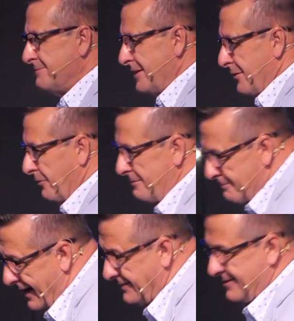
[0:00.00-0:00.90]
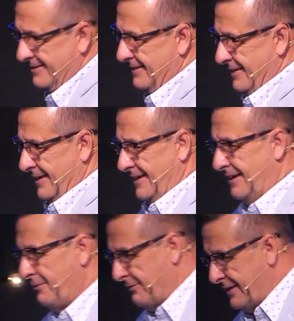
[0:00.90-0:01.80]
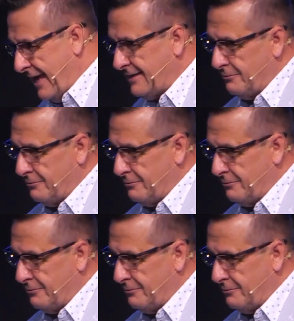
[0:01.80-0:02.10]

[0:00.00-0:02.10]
We met, and we have a date that we